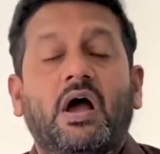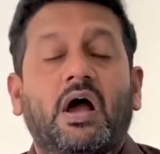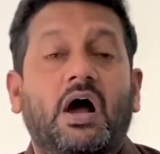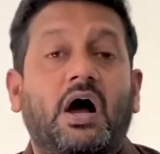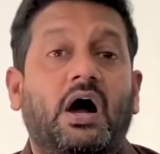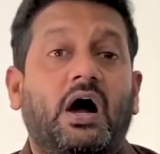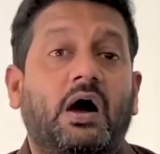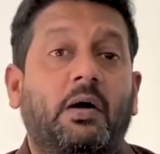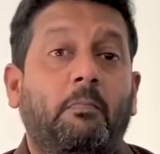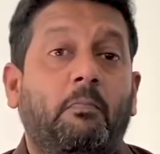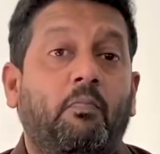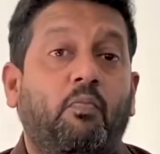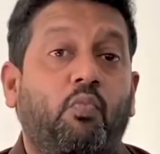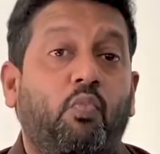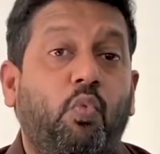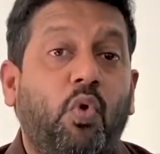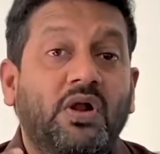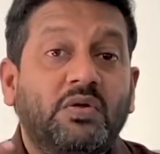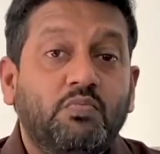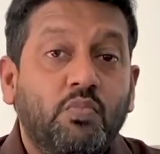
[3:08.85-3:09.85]

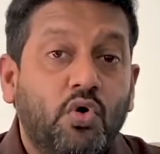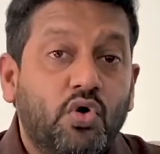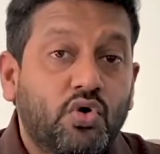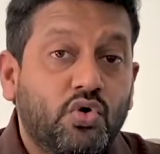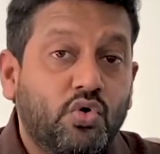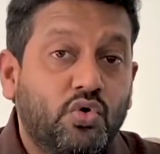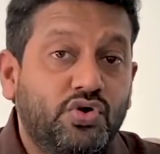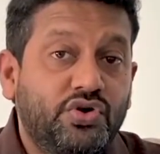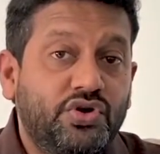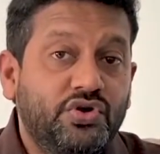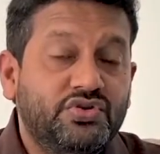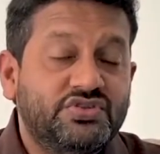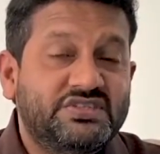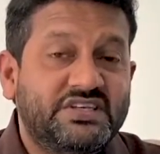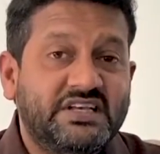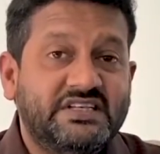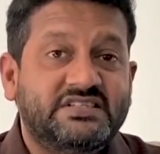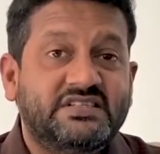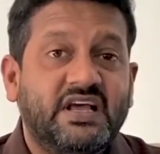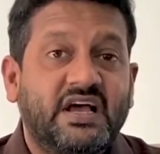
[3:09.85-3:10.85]
One more good news
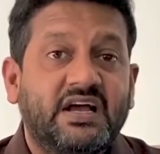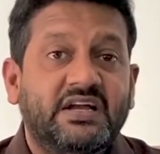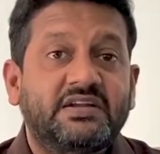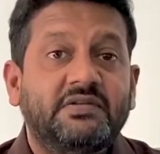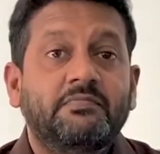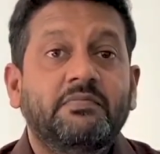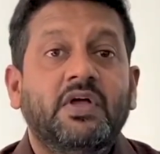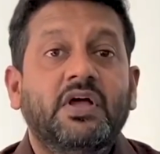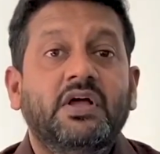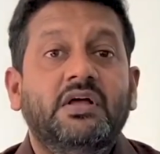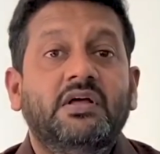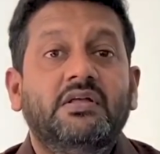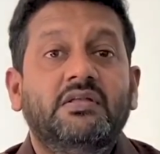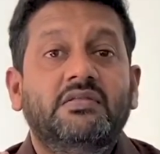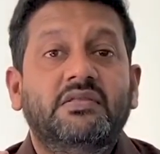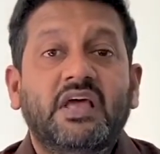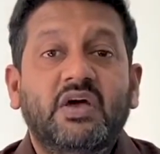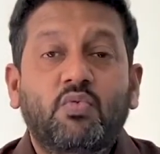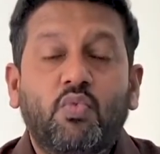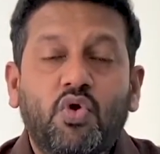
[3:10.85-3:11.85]
is that
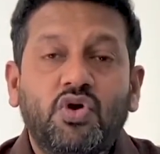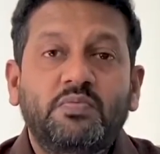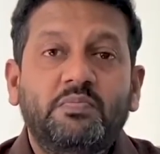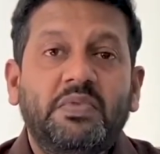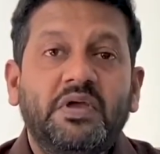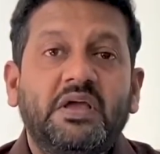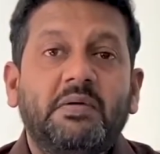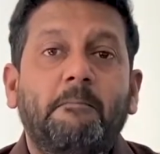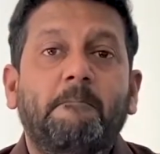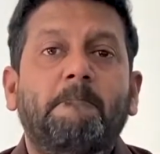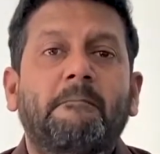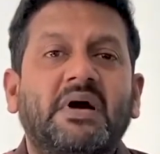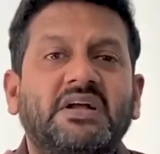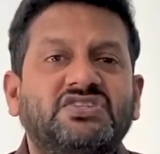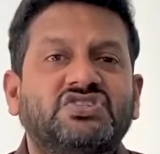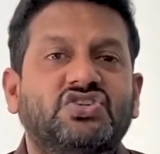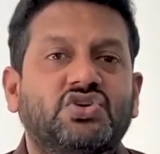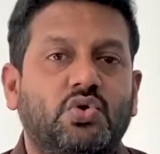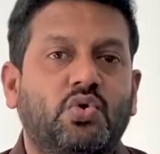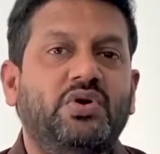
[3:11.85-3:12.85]
there won't be
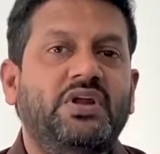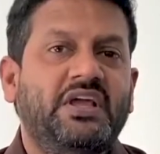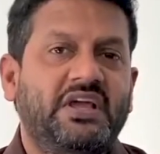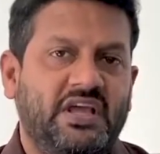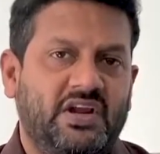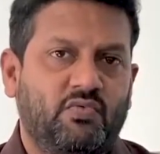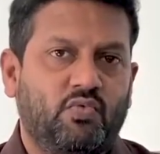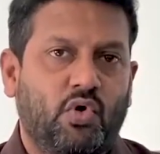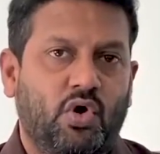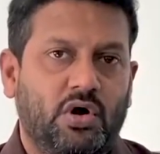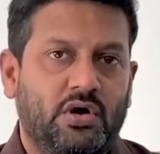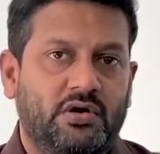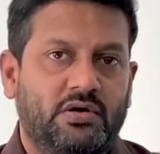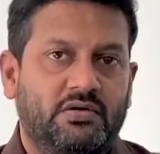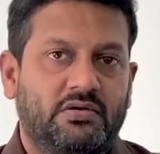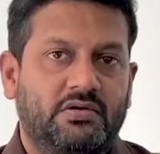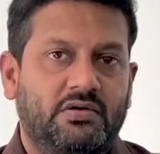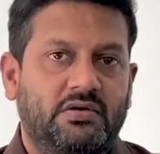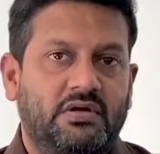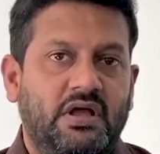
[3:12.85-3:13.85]
much coding involved.
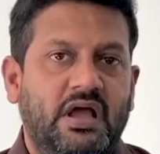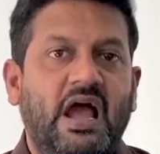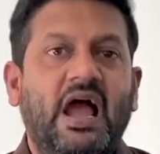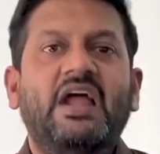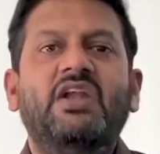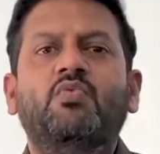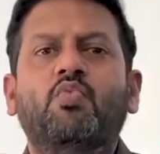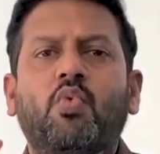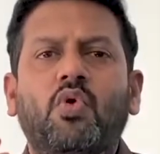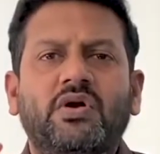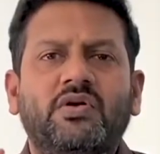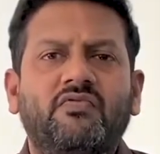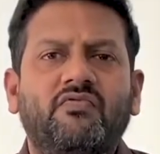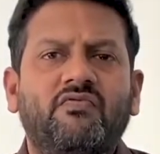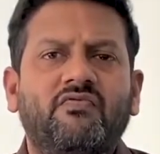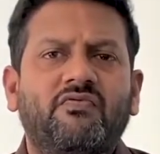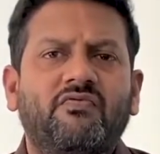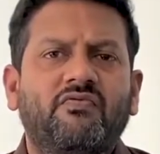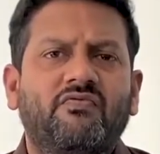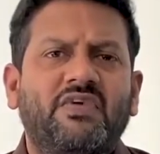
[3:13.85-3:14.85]
And
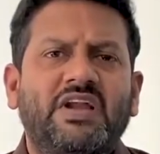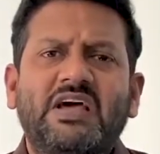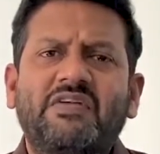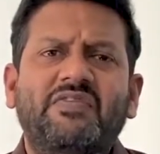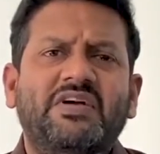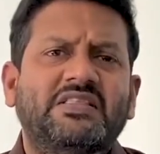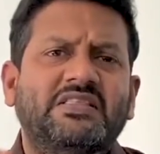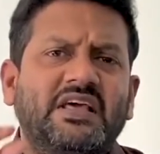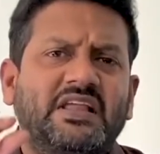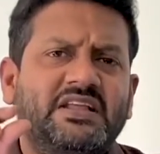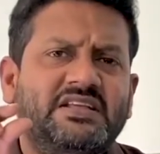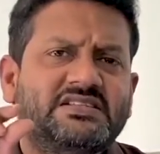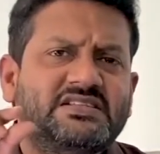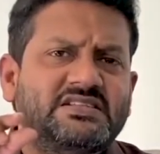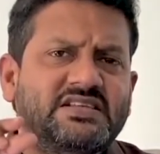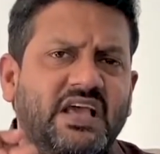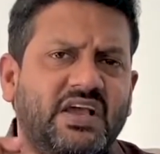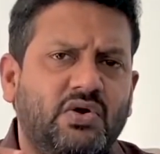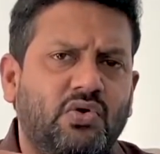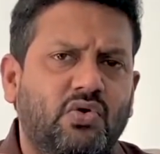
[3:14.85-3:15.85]
whenever there
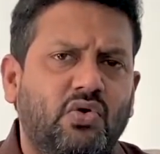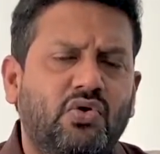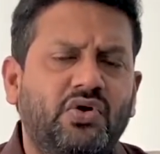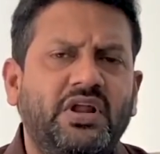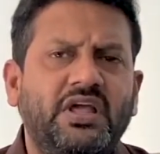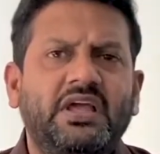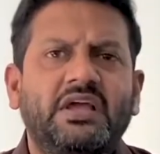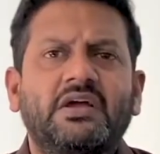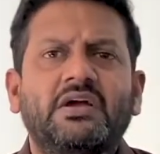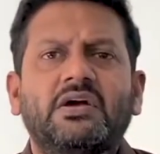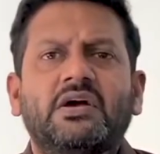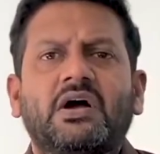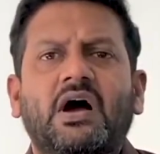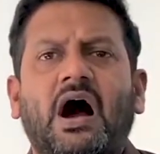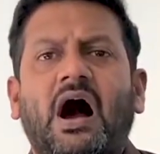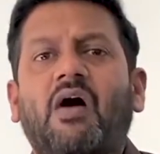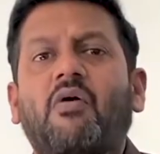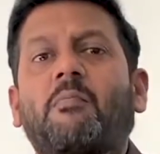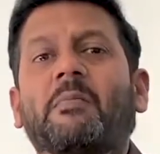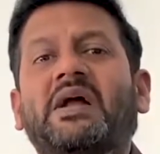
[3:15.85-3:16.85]
is a coding,
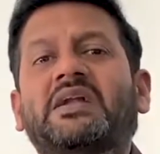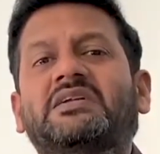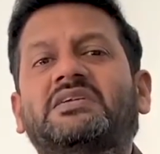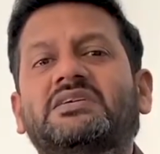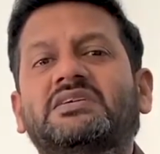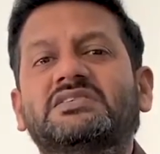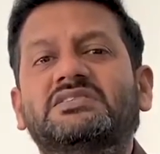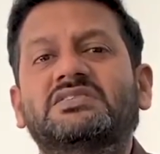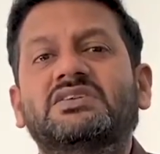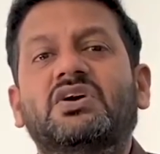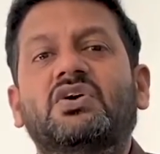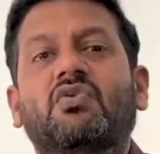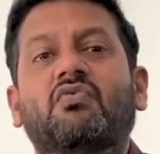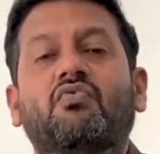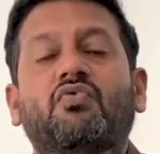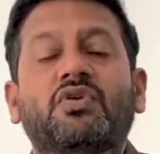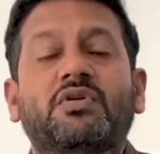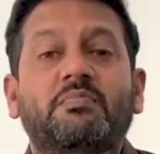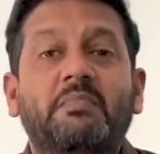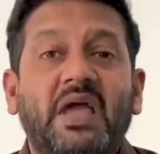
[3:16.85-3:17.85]
our mentors
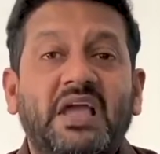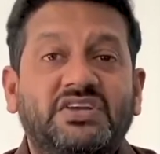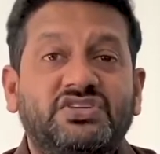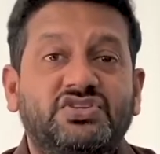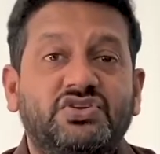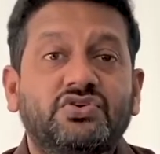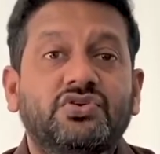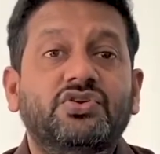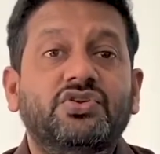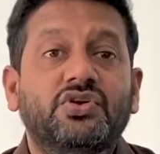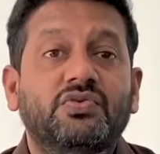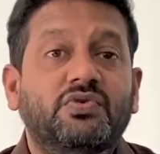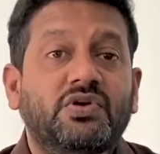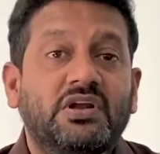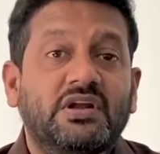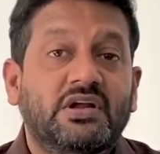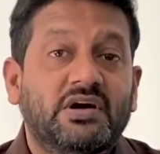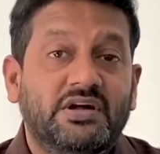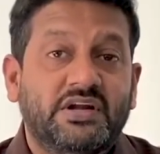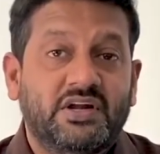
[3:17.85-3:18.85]
would make sure you would
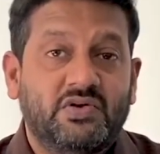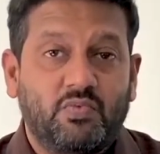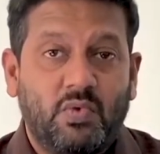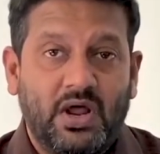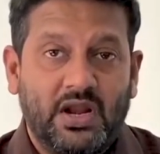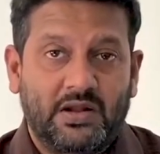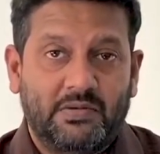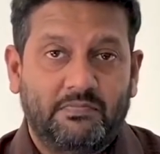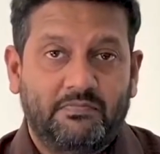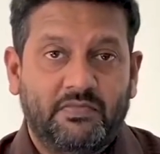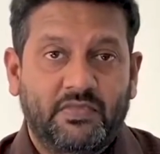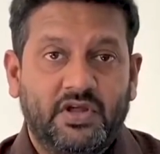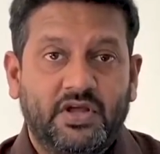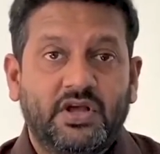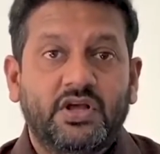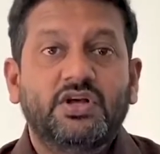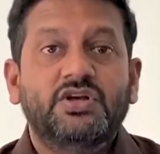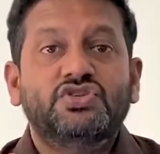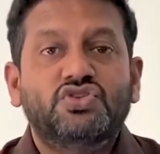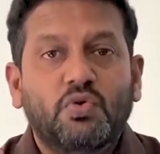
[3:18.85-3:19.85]
learn it well.
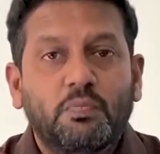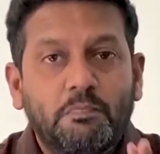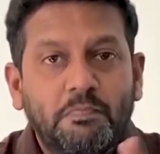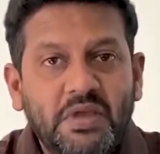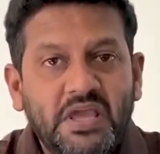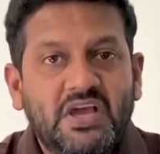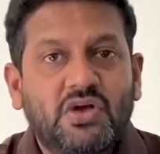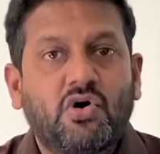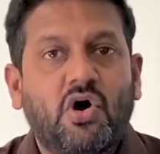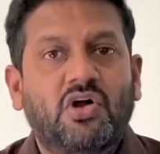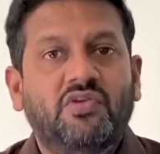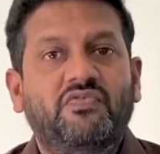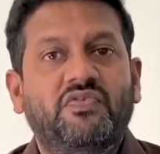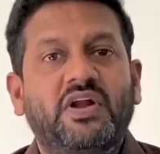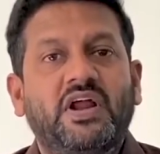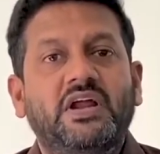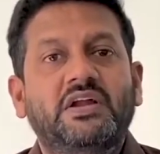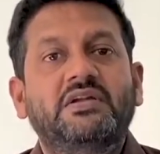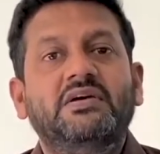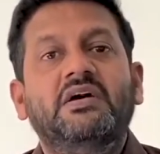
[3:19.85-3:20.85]
So be
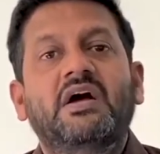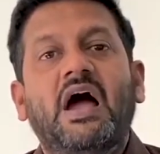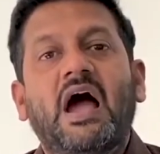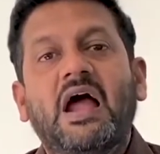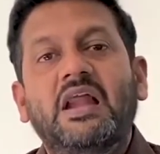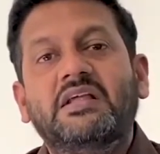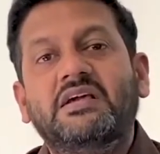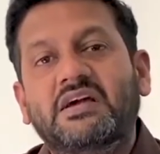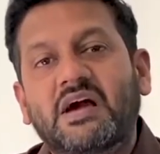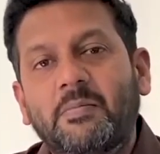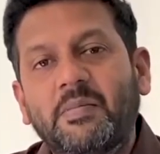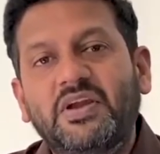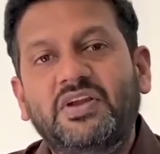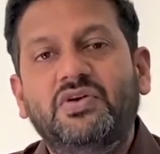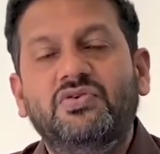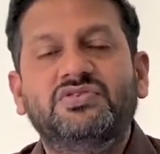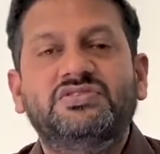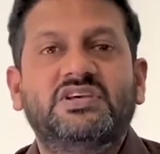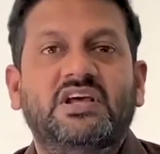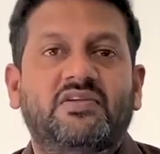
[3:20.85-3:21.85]
confident and commit
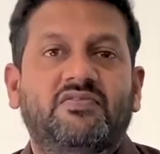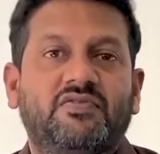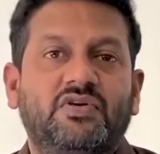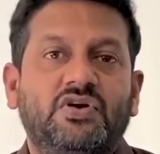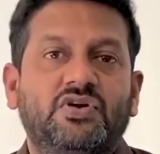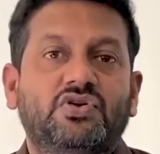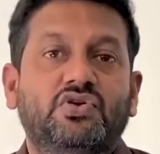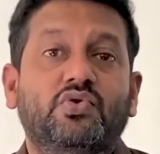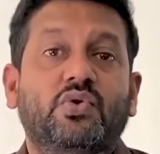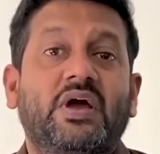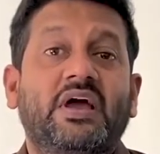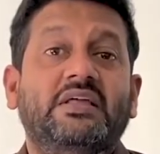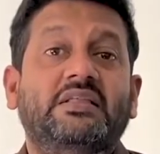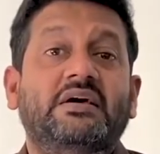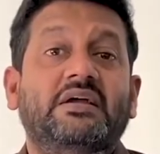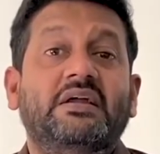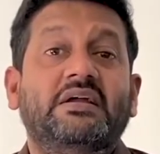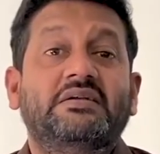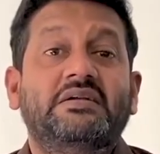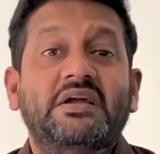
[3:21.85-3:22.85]
yourself to
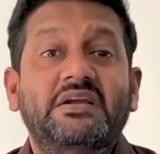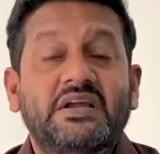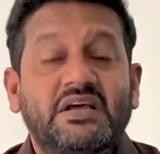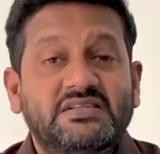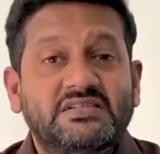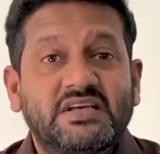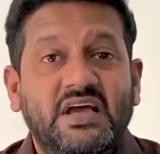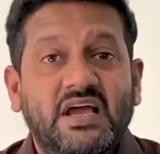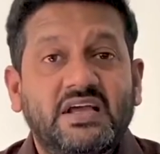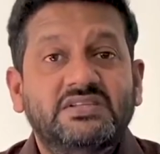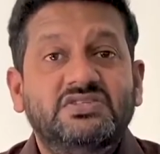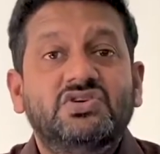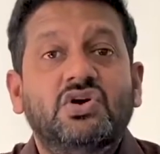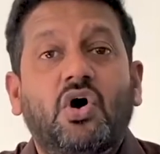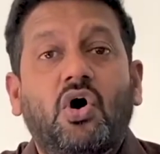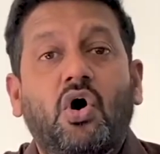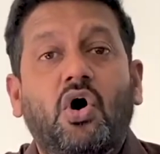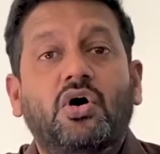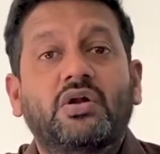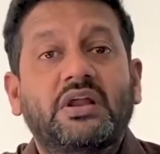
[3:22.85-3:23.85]
either a data science
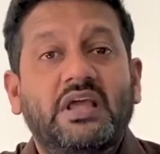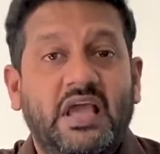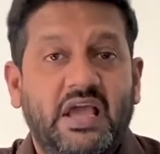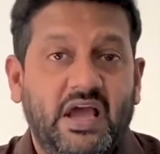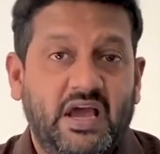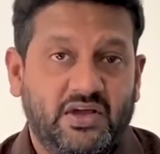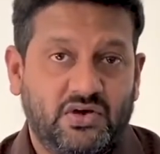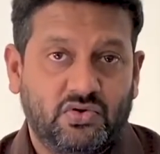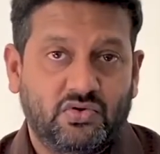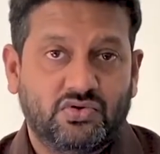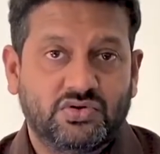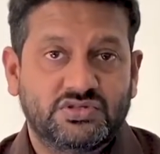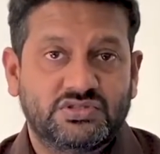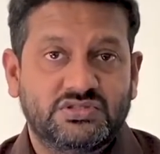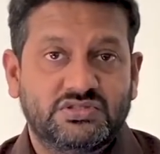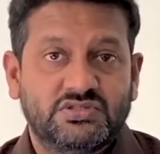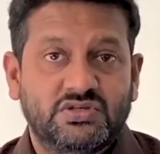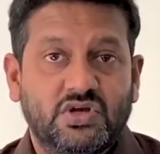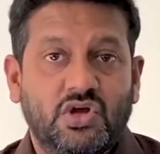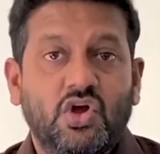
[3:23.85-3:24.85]
or AI
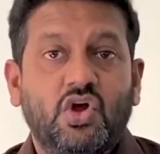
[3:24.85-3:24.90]
course.